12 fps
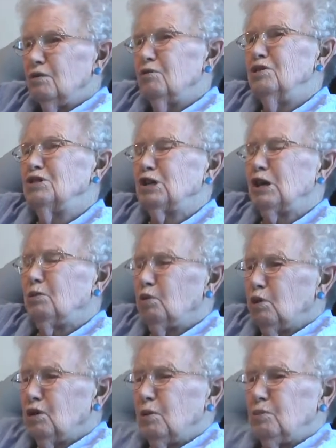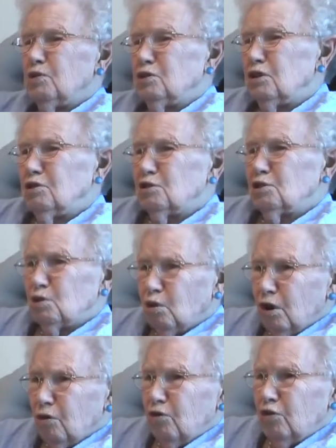When Jomer went up to take the snow
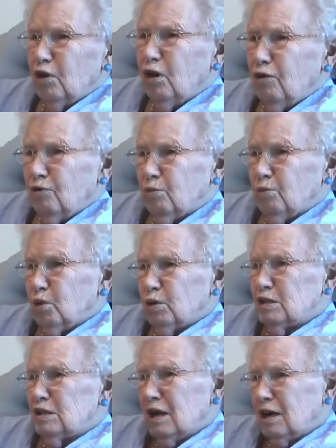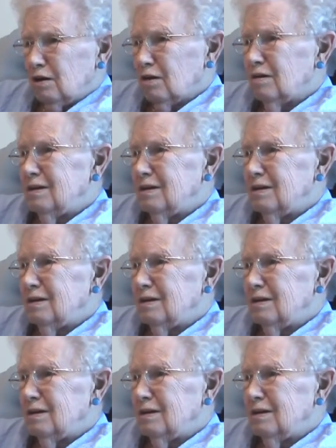off, fell off and broke his ankle.